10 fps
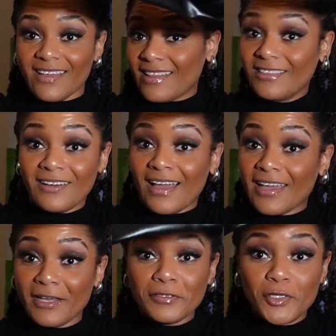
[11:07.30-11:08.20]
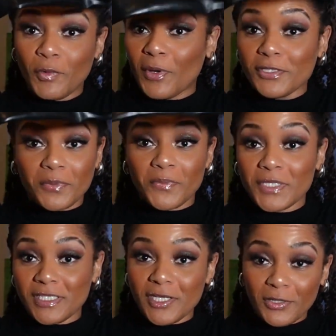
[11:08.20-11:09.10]
Look, I killed two birds with
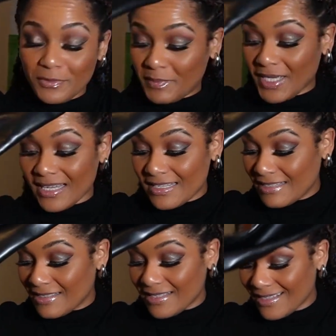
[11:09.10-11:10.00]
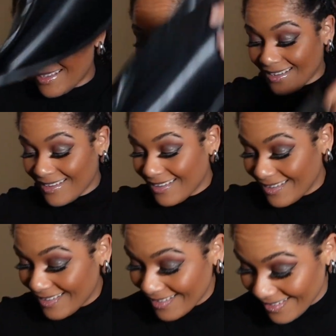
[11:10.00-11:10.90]
one stone because
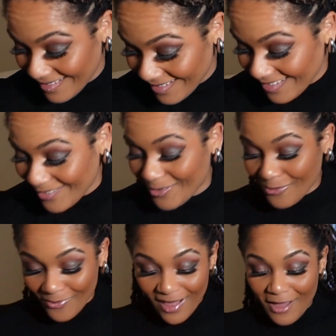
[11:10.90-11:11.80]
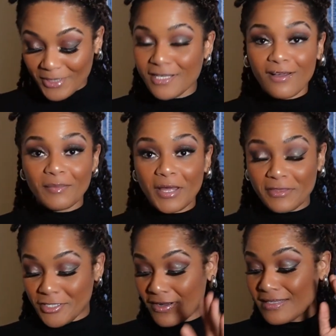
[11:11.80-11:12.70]
while I was talking about
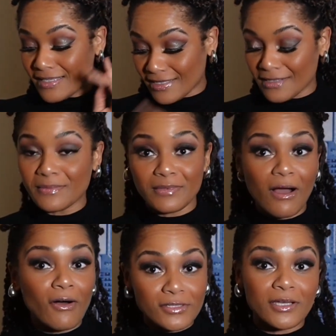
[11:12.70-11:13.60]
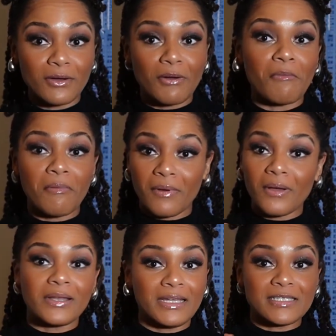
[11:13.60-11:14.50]
the dresses, I uh, also
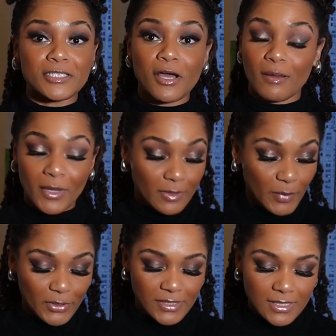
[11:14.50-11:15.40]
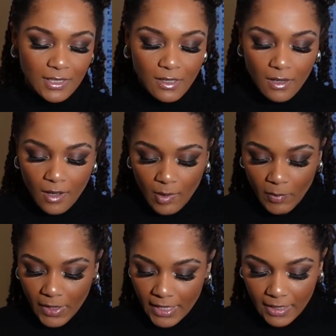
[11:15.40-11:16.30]
need to talk about the boots.
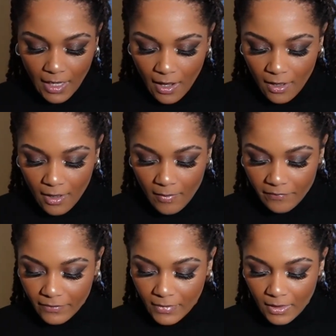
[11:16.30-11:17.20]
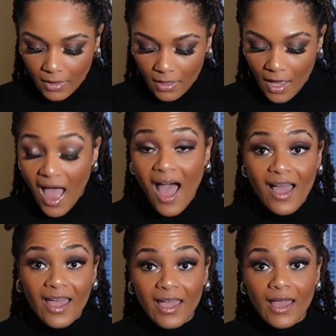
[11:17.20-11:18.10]
But um,
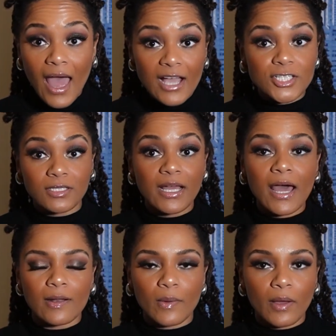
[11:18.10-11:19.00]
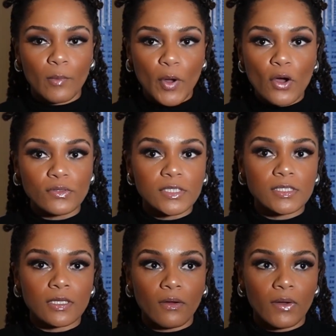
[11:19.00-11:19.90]
I actually had a, a
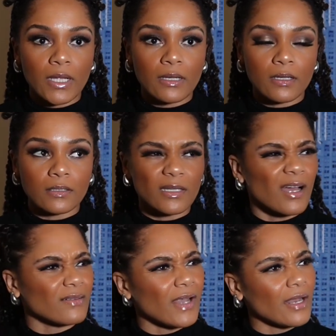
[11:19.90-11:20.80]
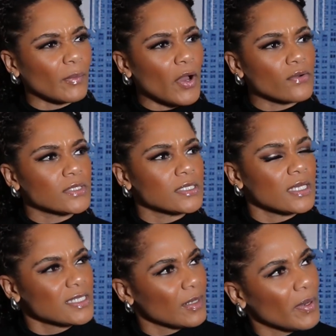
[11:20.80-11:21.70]
post on, not, not a post,
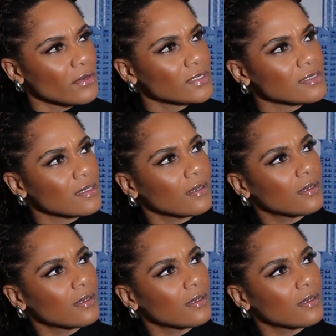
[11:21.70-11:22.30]
is it a post?